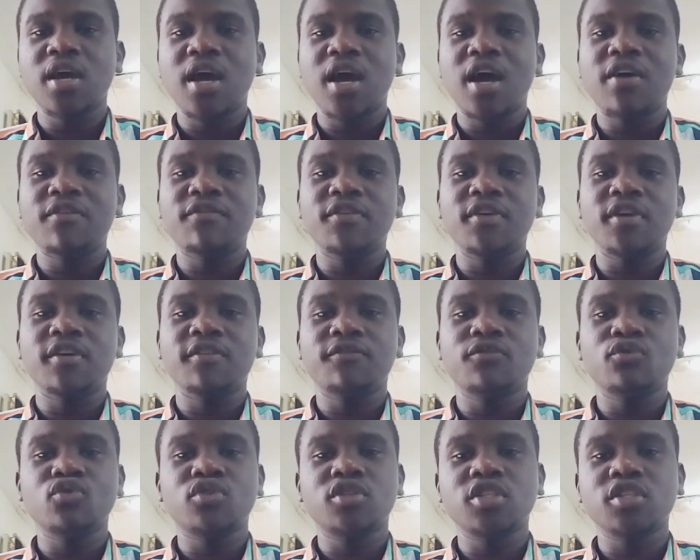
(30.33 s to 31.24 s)
having a
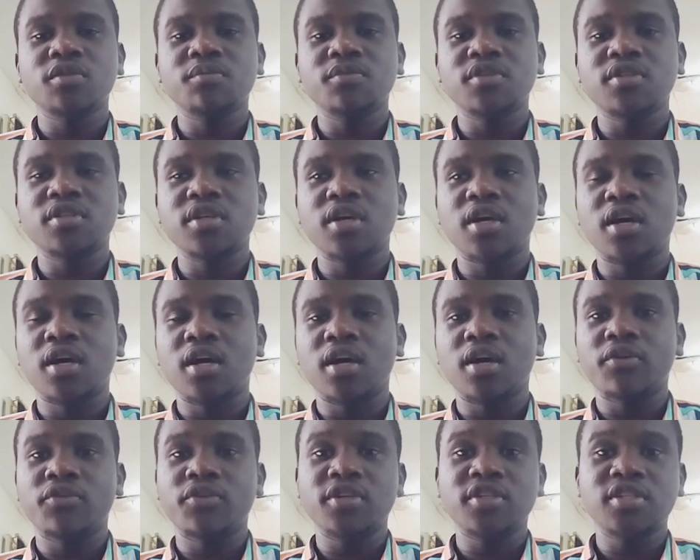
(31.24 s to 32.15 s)
few teams
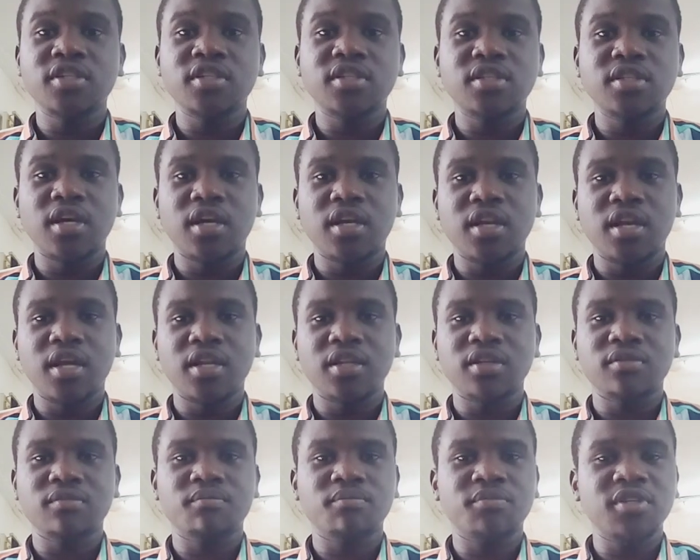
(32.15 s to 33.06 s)
registered
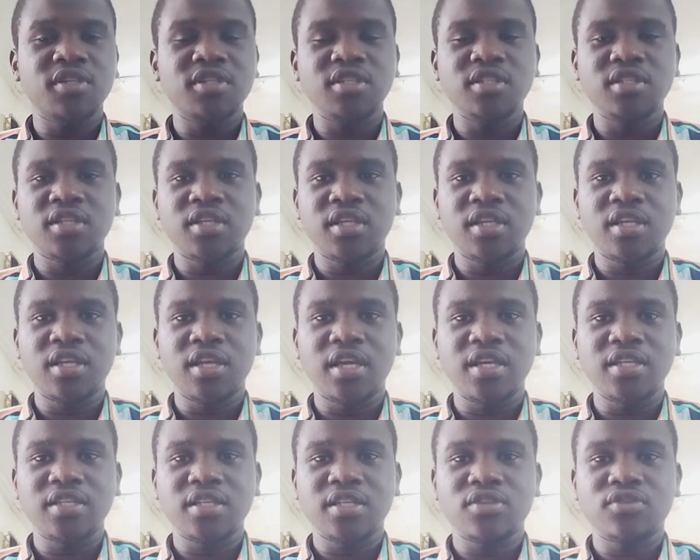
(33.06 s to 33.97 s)
and beating the
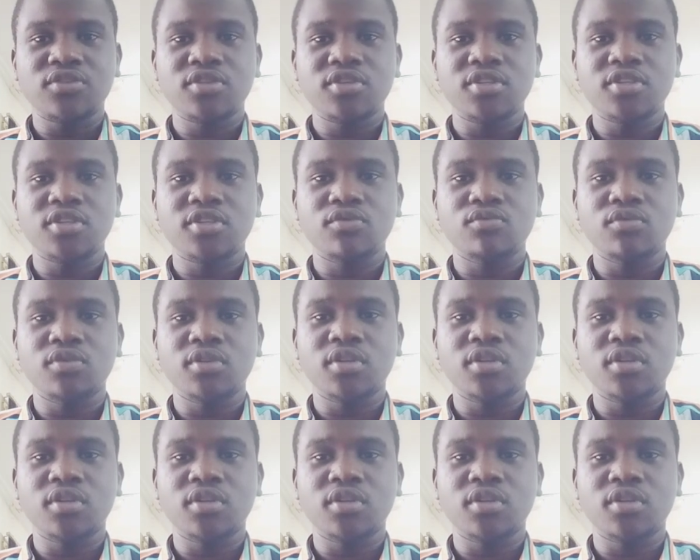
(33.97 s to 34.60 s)
deadlines associated